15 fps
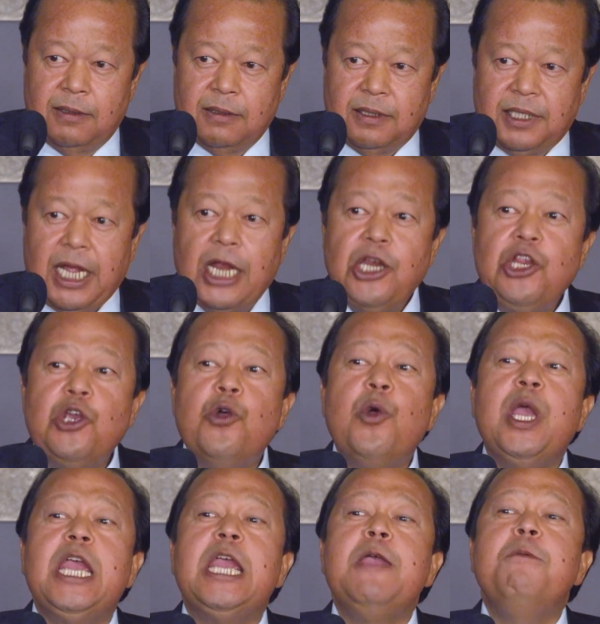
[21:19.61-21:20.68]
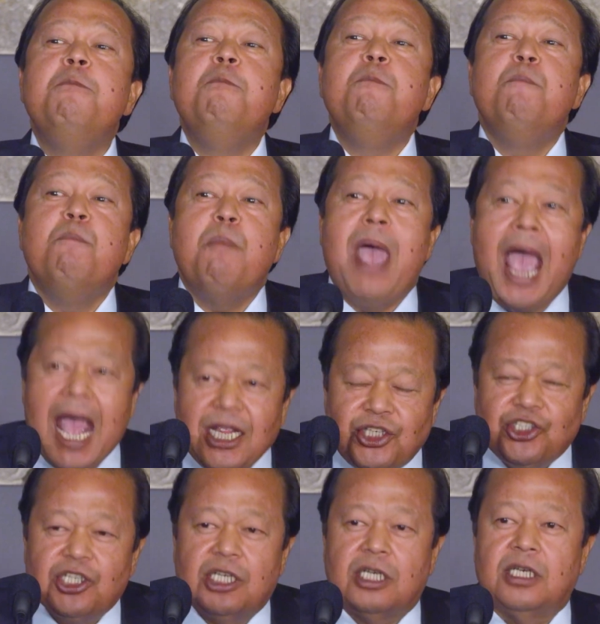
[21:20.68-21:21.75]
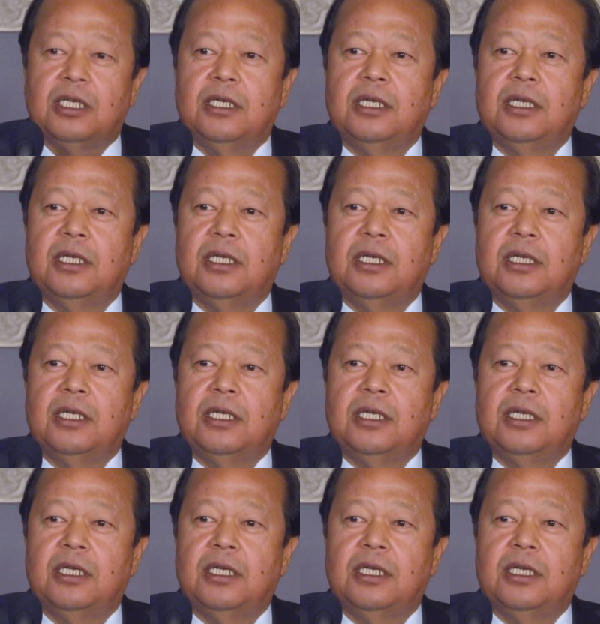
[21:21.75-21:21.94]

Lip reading: Can you imagine